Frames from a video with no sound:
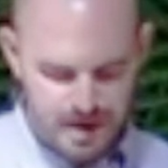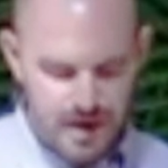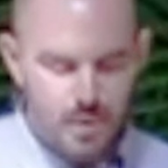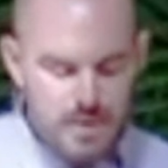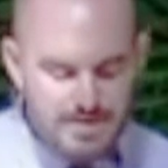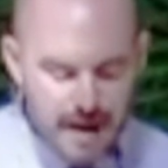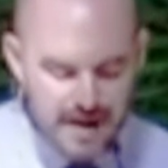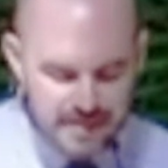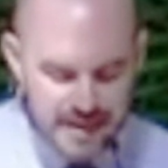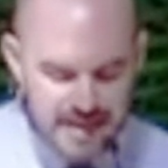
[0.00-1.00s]
We might
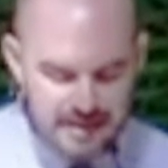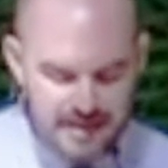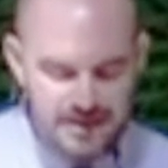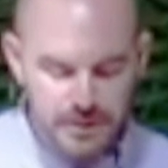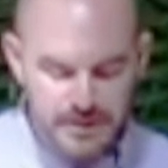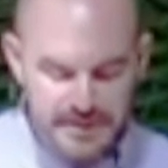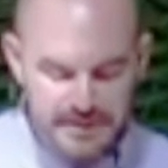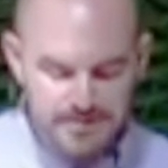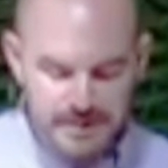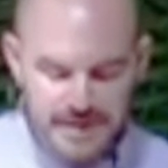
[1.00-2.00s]
think that the
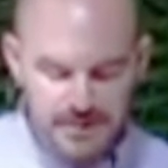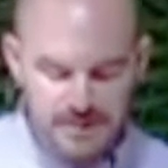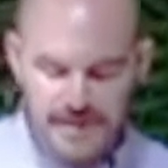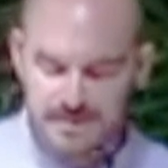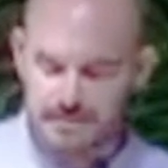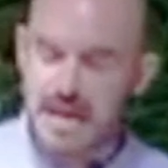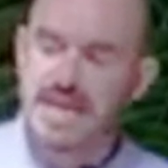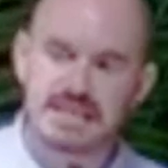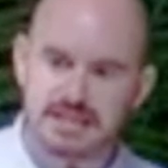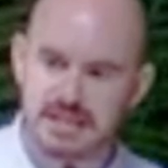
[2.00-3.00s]
reason Peter doesn't
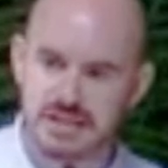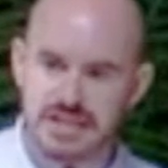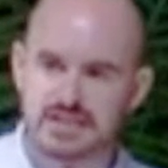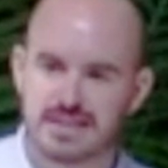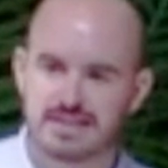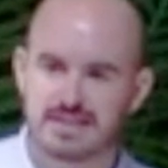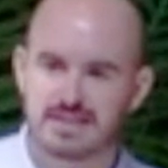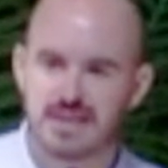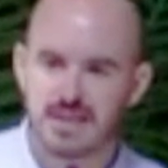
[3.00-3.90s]
make it to Jesus